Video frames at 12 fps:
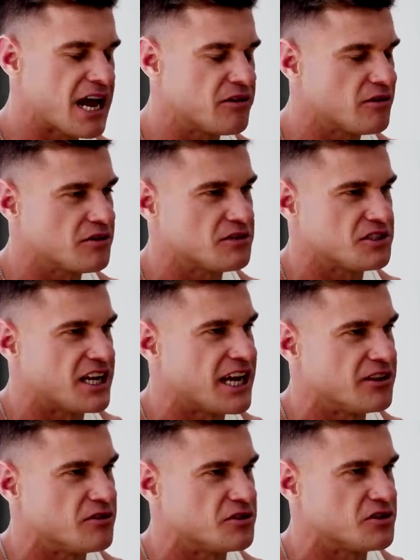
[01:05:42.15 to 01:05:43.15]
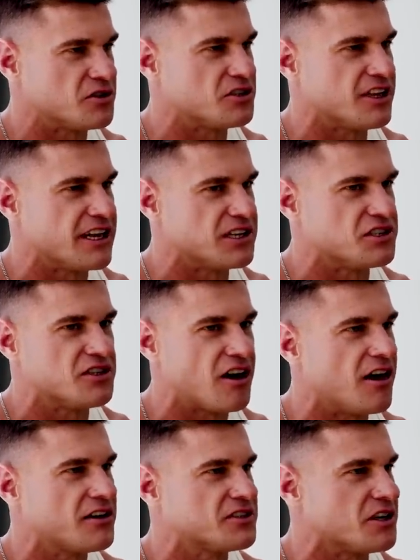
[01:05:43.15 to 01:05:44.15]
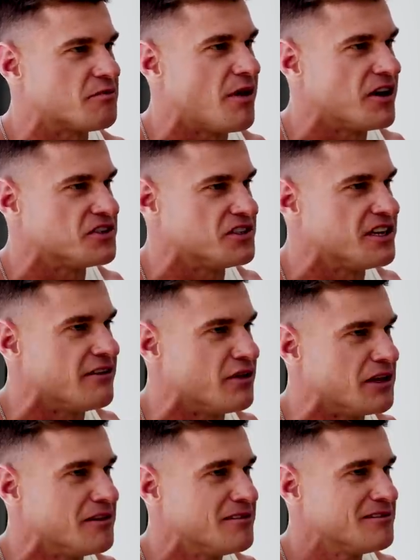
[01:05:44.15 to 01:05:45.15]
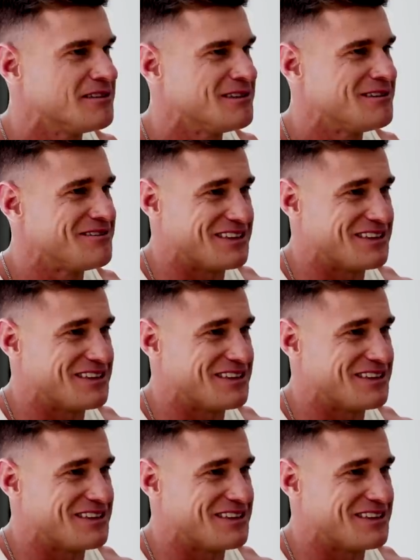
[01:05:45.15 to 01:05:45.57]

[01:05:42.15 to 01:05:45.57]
Now they're saying there's such thing as toxic positivity.